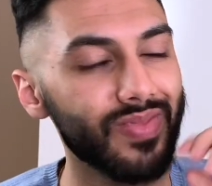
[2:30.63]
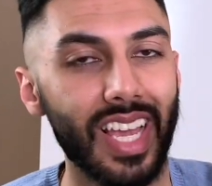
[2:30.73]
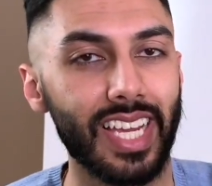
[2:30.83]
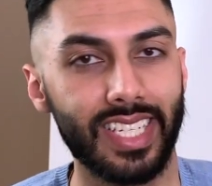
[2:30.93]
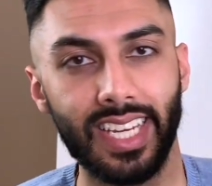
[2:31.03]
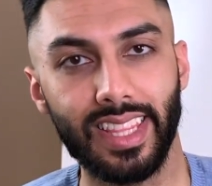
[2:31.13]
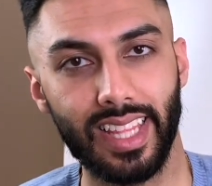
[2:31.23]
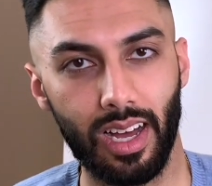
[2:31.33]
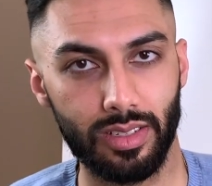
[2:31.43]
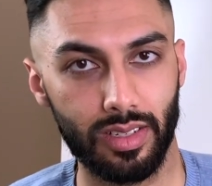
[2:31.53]

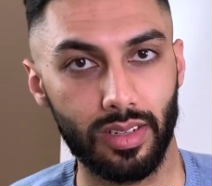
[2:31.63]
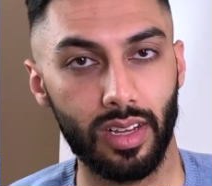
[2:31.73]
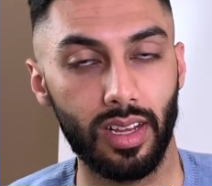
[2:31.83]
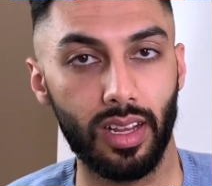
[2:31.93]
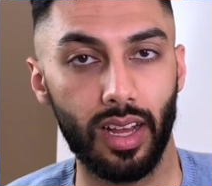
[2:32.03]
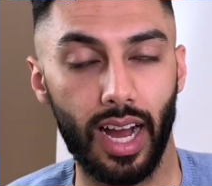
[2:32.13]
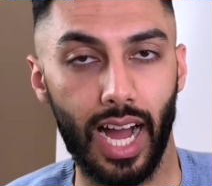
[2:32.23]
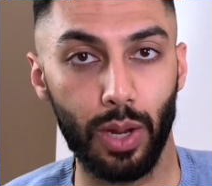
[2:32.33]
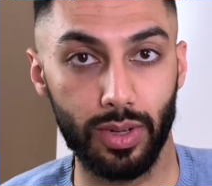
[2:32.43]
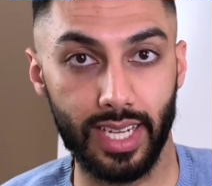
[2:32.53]
$18,000,
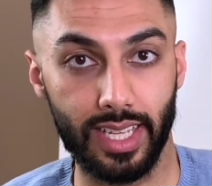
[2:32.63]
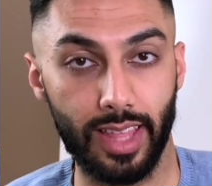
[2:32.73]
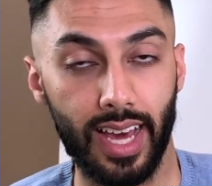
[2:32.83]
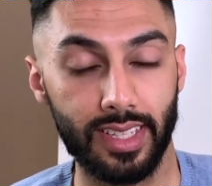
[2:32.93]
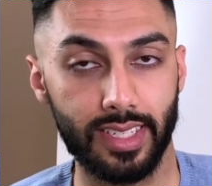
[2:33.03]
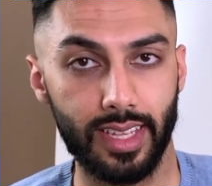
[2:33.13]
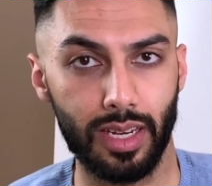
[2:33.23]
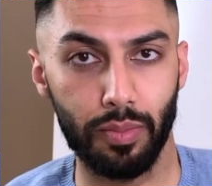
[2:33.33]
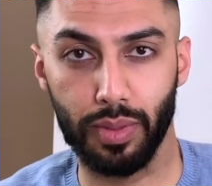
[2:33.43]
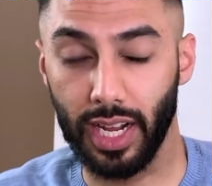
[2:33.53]
I would take that
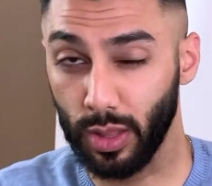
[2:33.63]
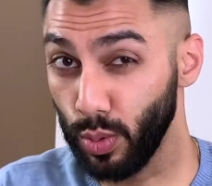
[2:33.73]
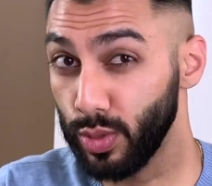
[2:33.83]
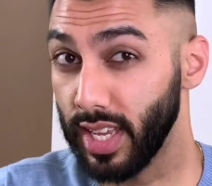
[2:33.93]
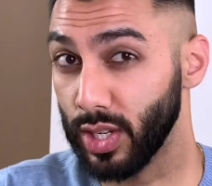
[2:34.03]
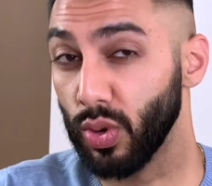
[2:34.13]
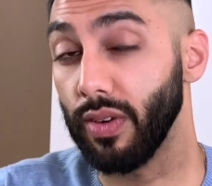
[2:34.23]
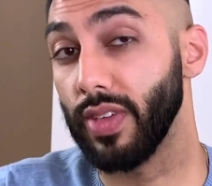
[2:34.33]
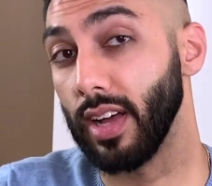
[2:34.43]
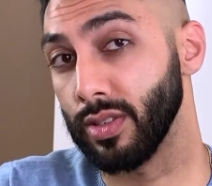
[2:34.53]
instead. But I lose that
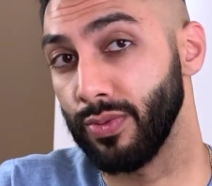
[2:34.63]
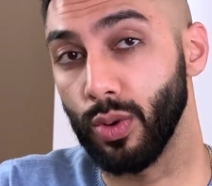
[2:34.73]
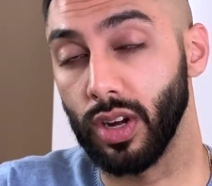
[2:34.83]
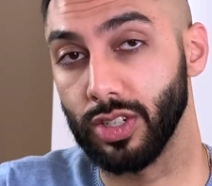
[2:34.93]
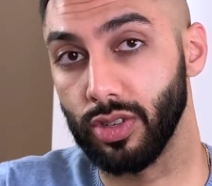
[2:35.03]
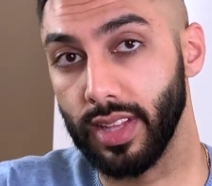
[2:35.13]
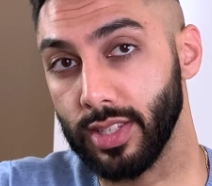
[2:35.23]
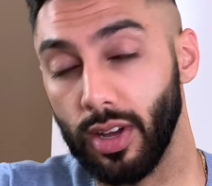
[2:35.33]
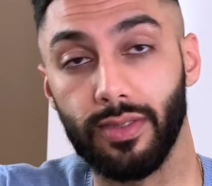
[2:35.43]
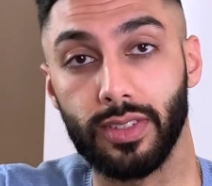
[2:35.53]
$12,400.
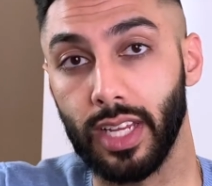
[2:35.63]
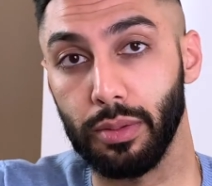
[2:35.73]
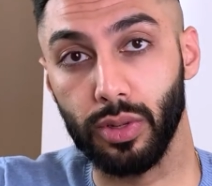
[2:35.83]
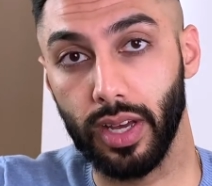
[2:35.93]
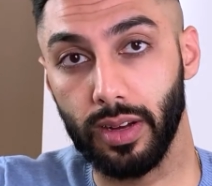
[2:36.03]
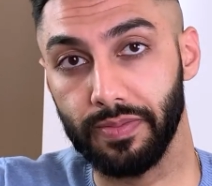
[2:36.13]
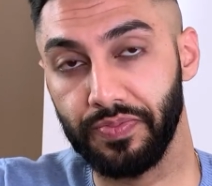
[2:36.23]
That's off the table now.